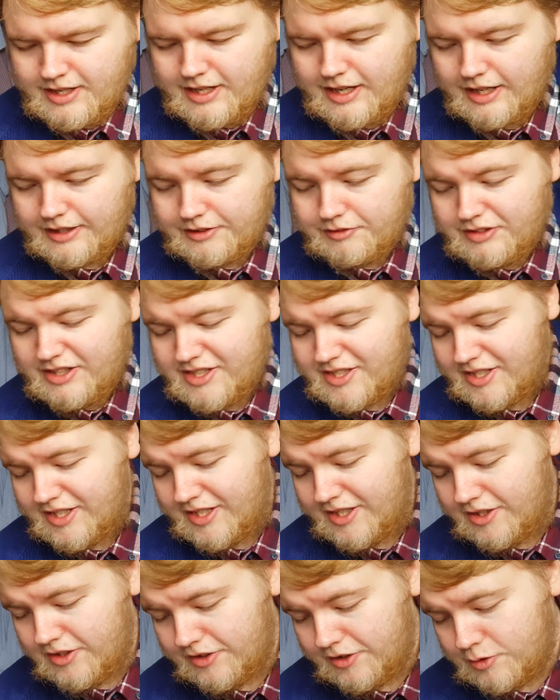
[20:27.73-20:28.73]
and the reason
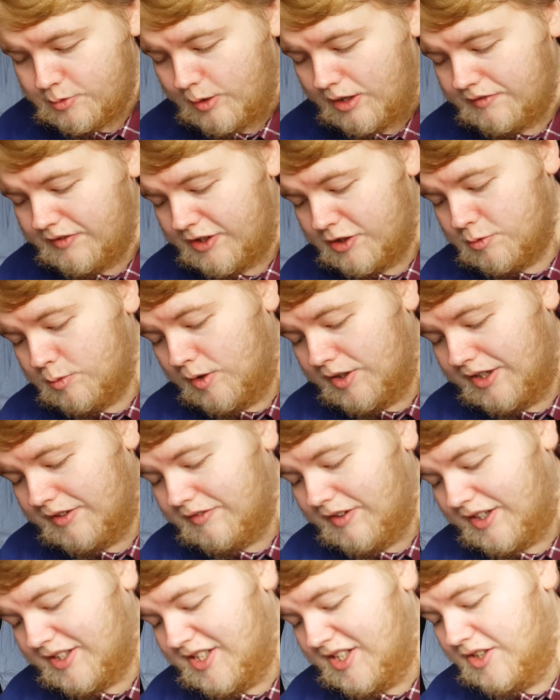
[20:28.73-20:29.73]
he got the 12-inch one, in
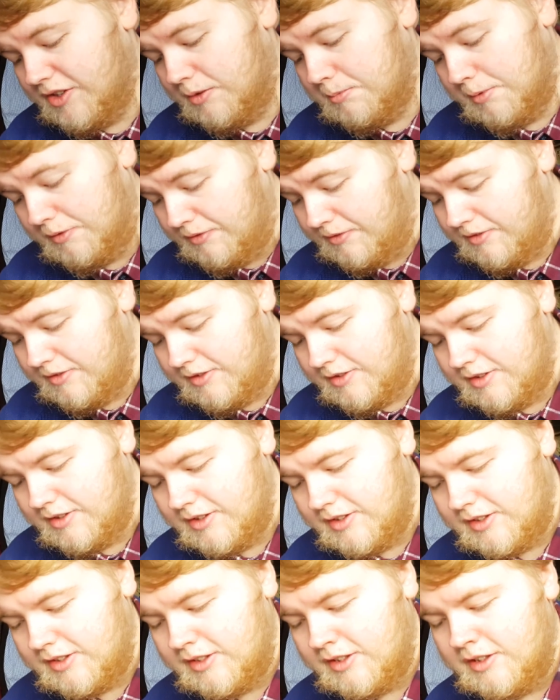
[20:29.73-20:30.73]
fact, he got
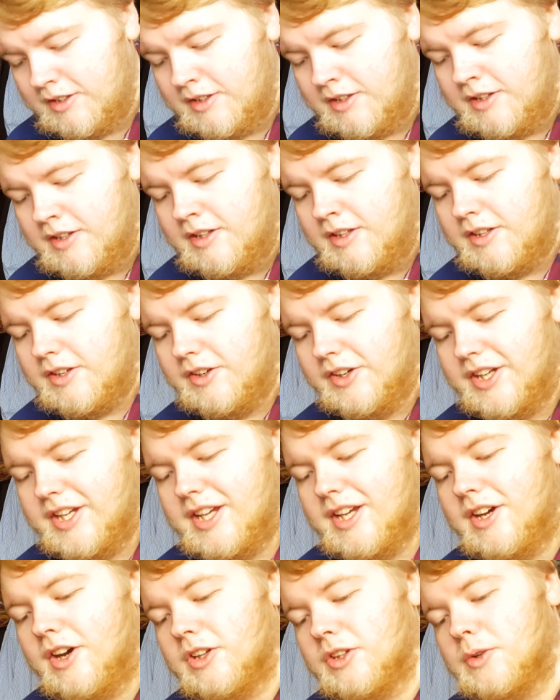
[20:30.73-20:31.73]

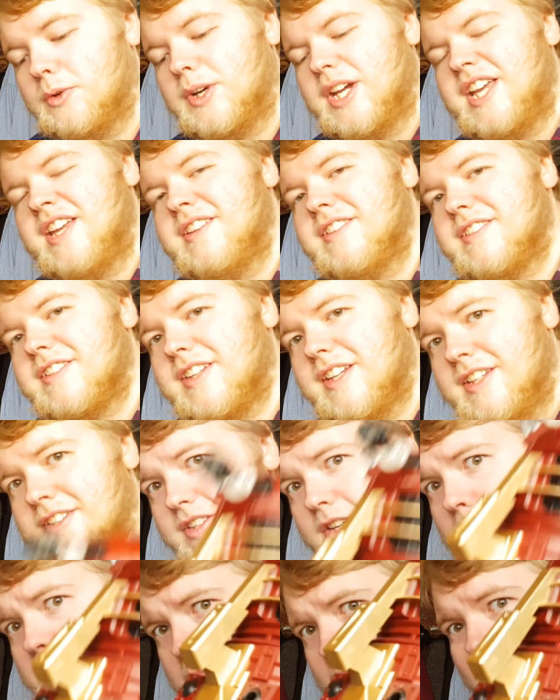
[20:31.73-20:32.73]
it, although his is
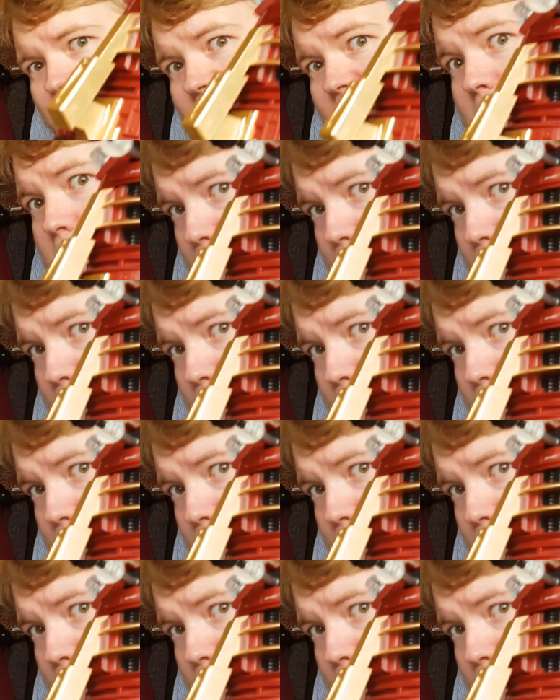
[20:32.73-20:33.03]
completely